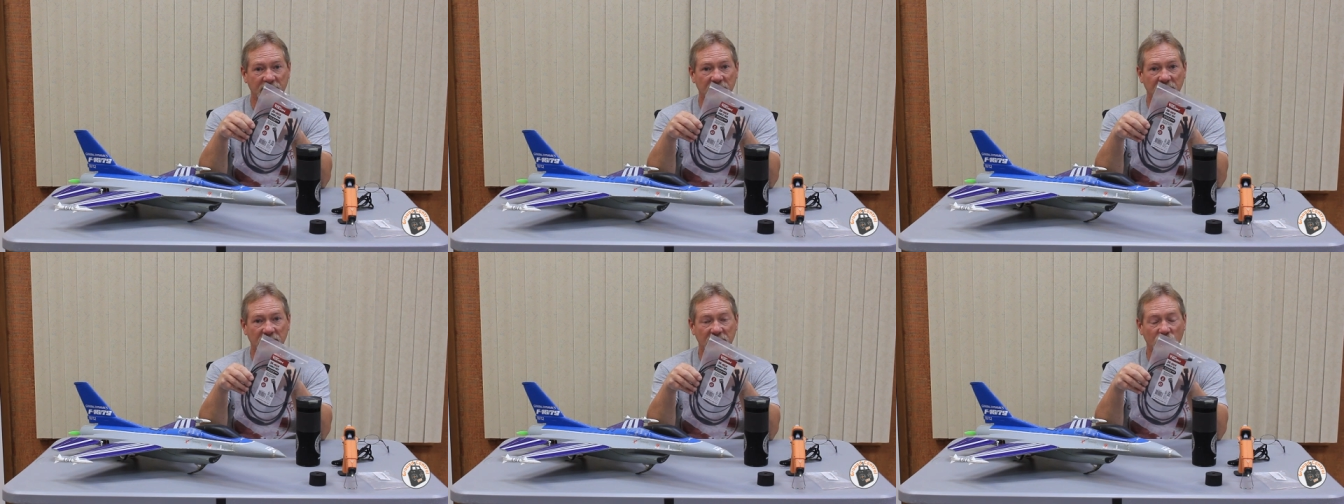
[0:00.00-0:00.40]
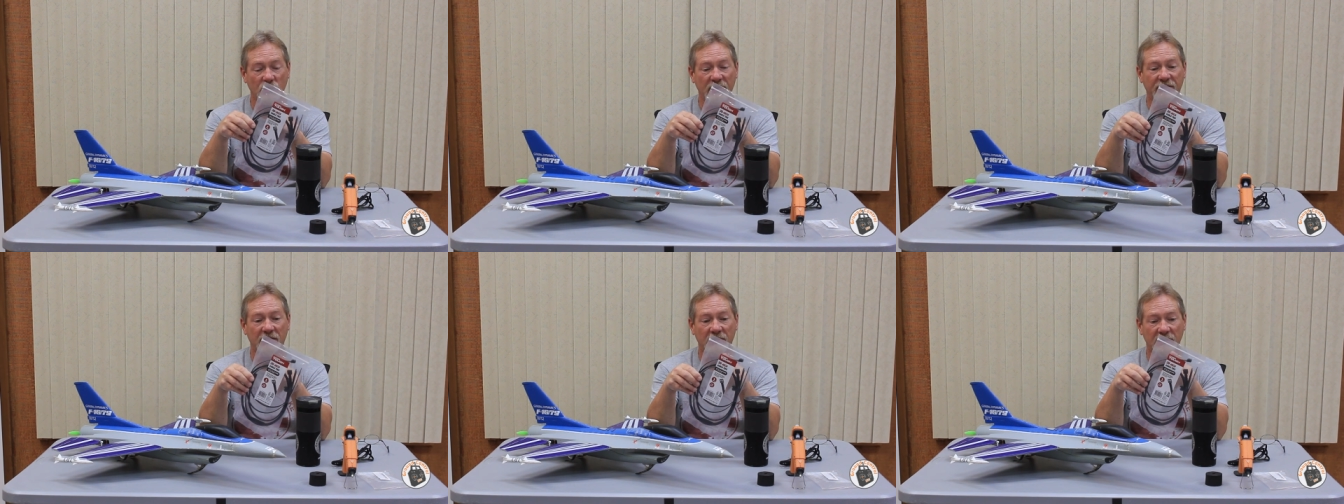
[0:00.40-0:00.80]
this
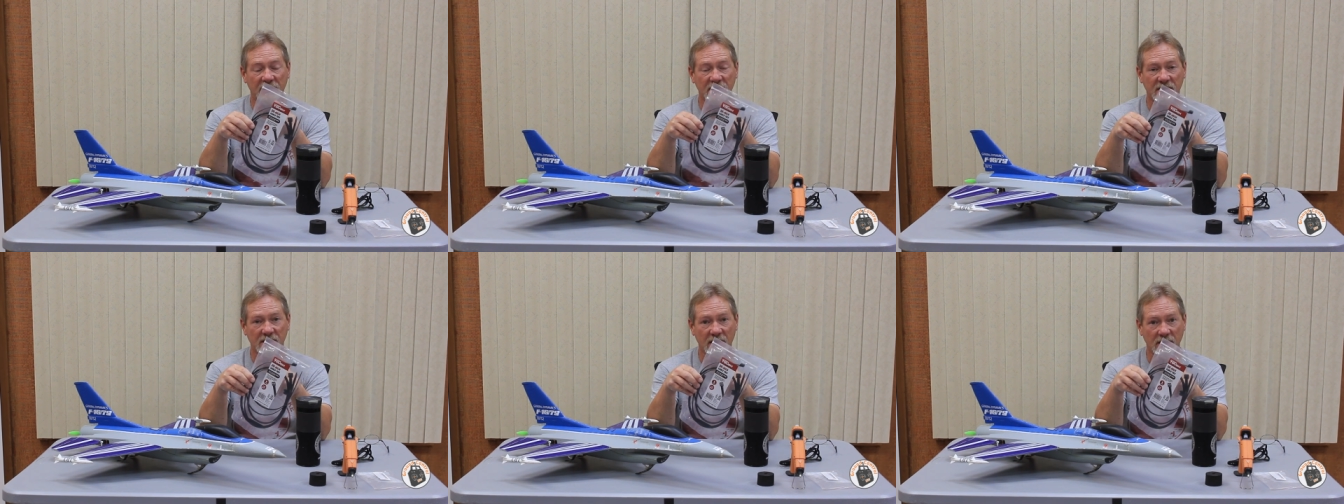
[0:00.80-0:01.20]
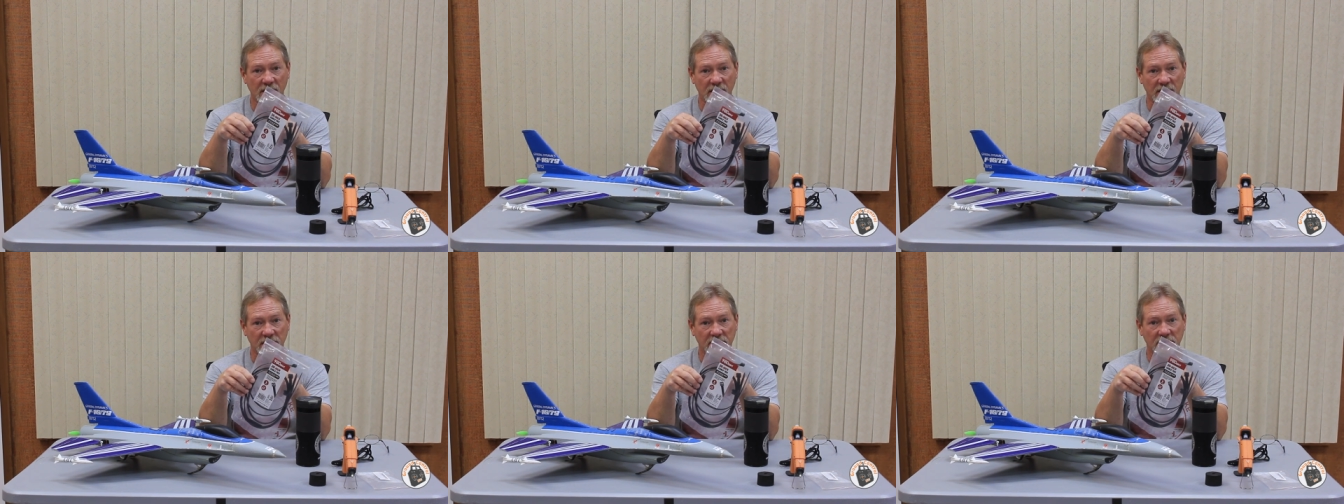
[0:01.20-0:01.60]
width, and this
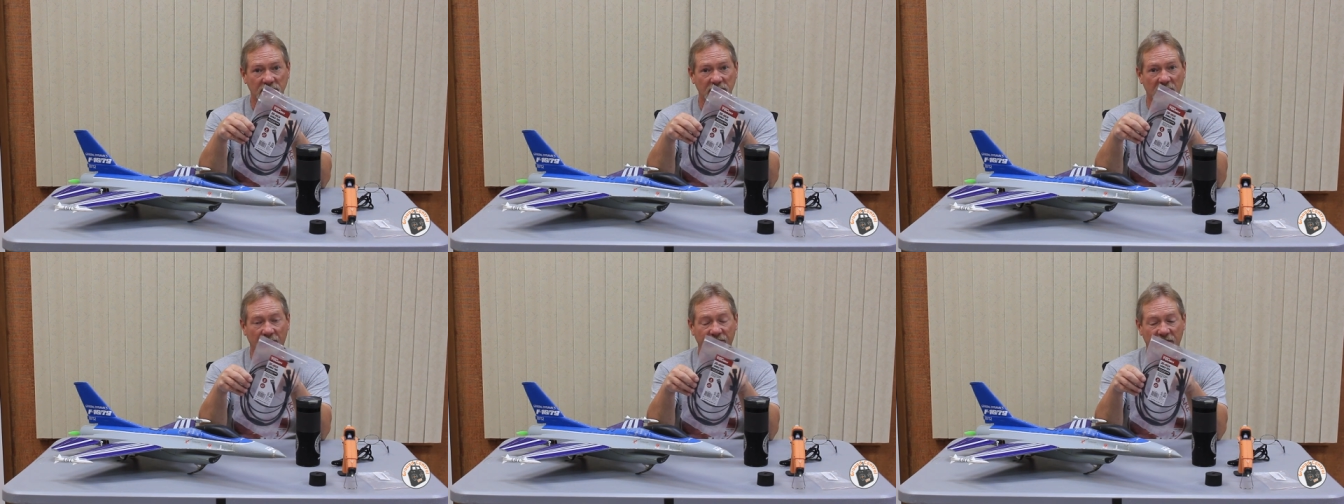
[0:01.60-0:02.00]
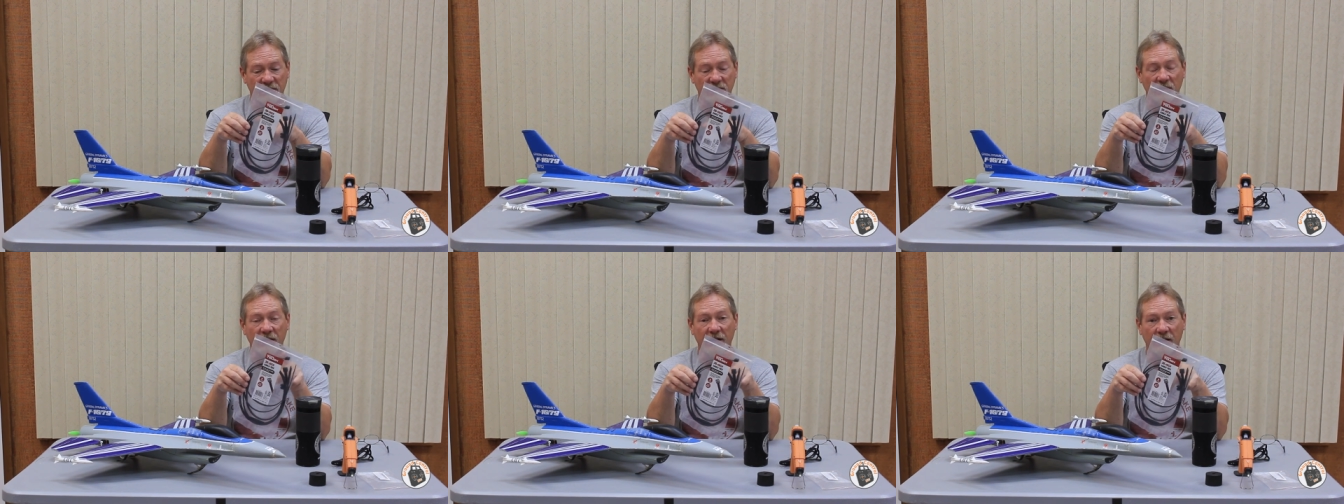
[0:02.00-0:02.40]
thickness, and this
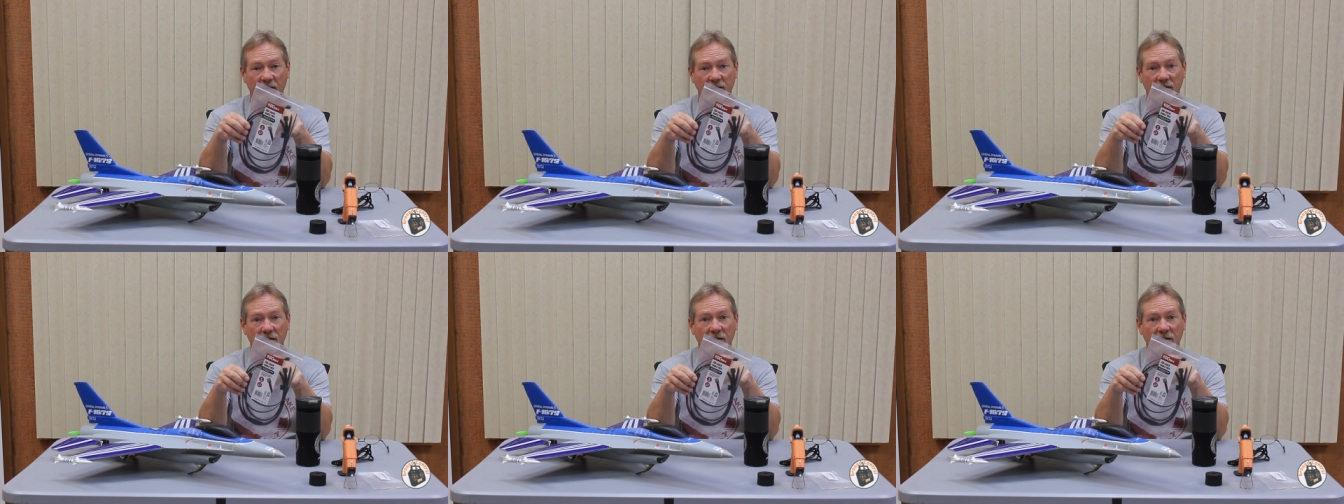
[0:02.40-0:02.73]
length